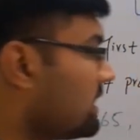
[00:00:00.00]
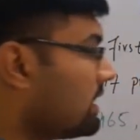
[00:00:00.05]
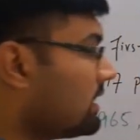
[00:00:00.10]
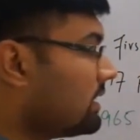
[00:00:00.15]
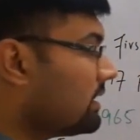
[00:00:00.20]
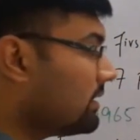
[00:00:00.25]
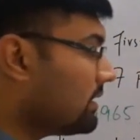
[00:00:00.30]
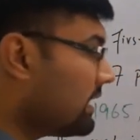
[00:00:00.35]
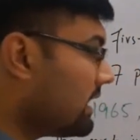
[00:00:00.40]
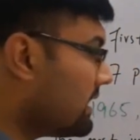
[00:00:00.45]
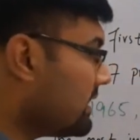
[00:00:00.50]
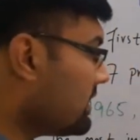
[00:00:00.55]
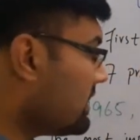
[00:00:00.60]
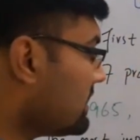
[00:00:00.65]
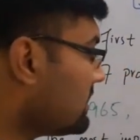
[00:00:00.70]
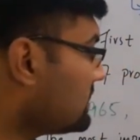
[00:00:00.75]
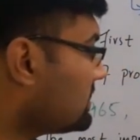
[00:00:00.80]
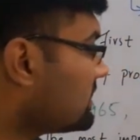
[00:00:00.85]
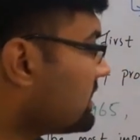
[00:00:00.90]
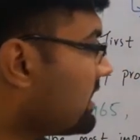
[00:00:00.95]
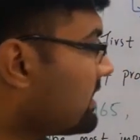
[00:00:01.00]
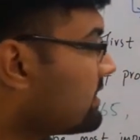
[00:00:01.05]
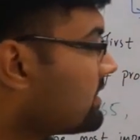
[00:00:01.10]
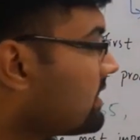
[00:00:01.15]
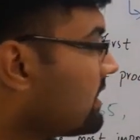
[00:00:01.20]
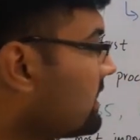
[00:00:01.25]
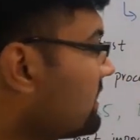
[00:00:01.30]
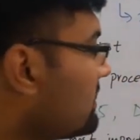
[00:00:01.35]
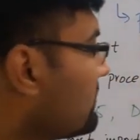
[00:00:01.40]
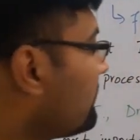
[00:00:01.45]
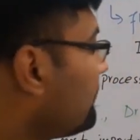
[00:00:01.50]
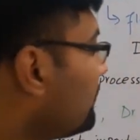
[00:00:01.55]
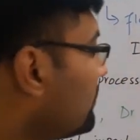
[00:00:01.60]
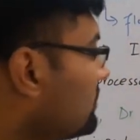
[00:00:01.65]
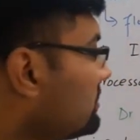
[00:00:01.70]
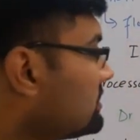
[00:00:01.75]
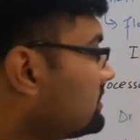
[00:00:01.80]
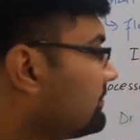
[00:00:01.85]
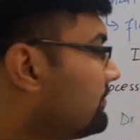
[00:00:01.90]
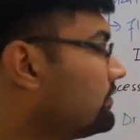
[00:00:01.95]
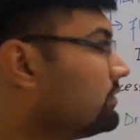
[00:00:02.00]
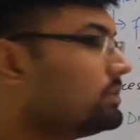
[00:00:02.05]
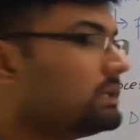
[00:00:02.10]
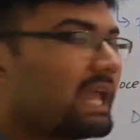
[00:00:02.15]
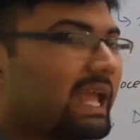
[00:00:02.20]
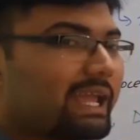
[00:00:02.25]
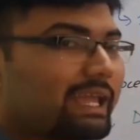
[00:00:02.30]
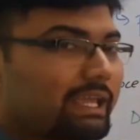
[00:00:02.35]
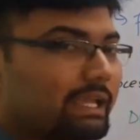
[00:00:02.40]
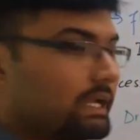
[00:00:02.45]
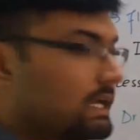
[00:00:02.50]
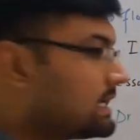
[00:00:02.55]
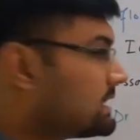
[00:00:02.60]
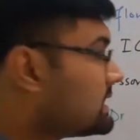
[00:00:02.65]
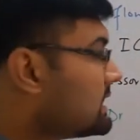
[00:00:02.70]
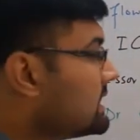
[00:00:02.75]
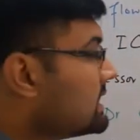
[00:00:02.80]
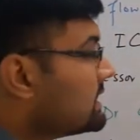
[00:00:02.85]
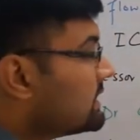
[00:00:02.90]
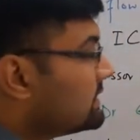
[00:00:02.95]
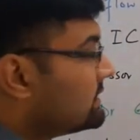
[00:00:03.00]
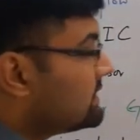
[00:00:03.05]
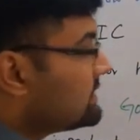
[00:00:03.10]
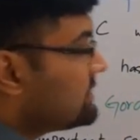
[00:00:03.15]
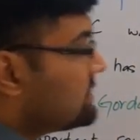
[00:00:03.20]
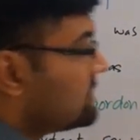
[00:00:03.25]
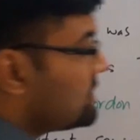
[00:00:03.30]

uh, and and in the first few decades this